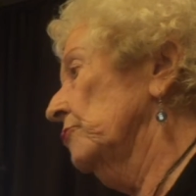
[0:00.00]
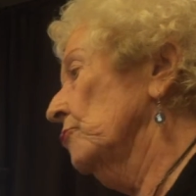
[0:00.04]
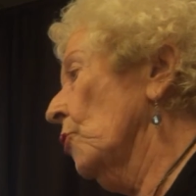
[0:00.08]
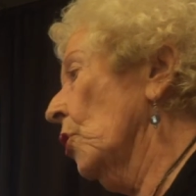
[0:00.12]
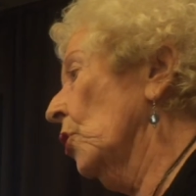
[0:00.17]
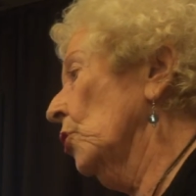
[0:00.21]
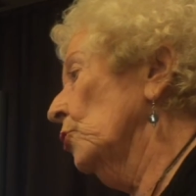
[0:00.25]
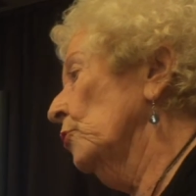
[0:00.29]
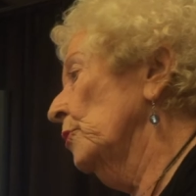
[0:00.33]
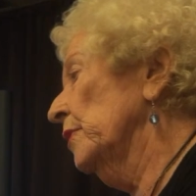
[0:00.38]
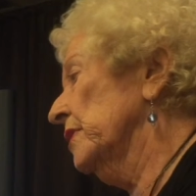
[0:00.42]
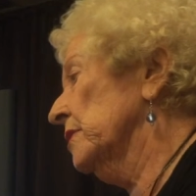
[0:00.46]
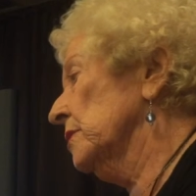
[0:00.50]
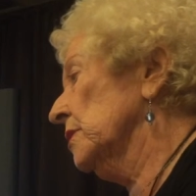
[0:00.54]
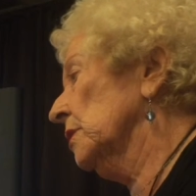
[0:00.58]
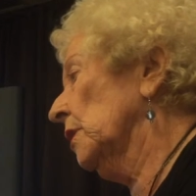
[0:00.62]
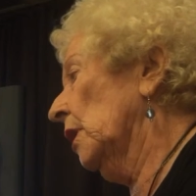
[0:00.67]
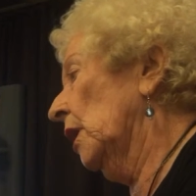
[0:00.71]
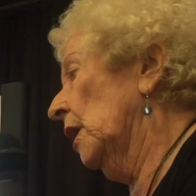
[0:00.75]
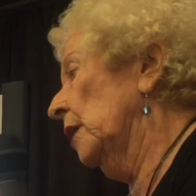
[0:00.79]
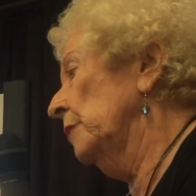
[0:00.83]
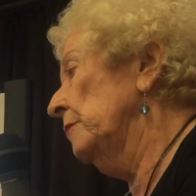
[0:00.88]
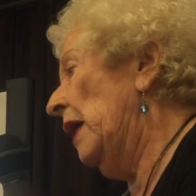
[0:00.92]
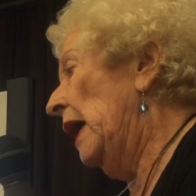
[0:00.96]
Rome at the
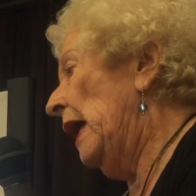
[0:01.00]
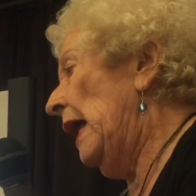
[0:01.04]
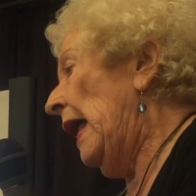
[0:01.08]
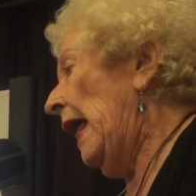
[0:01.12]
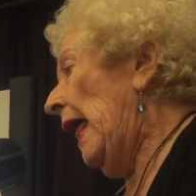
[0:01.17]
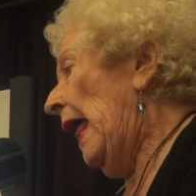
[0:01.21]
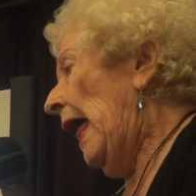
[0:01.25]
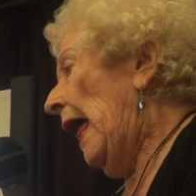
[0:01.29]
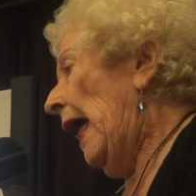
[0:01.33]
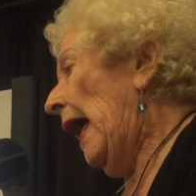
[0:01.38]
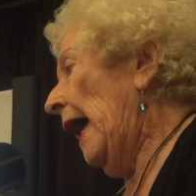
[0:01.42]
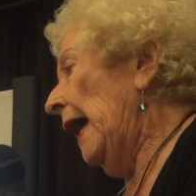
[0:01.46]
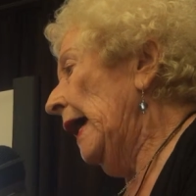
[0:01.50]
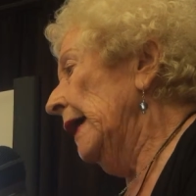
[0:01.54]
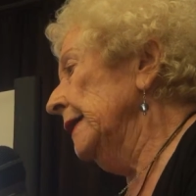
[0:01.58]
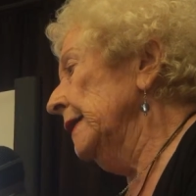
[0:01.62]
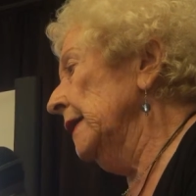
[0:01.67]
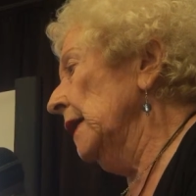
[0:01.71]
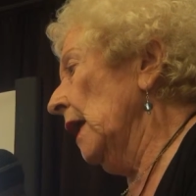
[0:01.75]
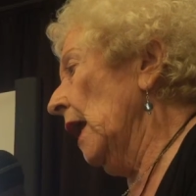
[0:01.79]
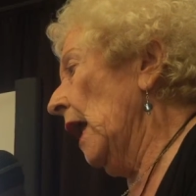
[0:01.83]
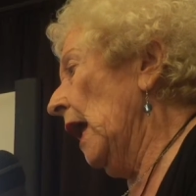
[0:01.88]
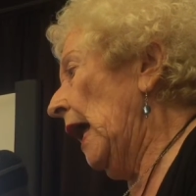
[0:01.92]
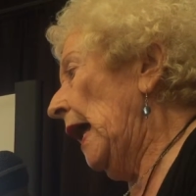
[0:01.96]
time,
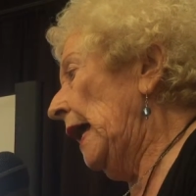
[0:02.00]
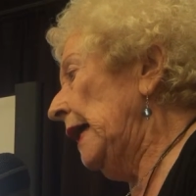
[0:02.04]
and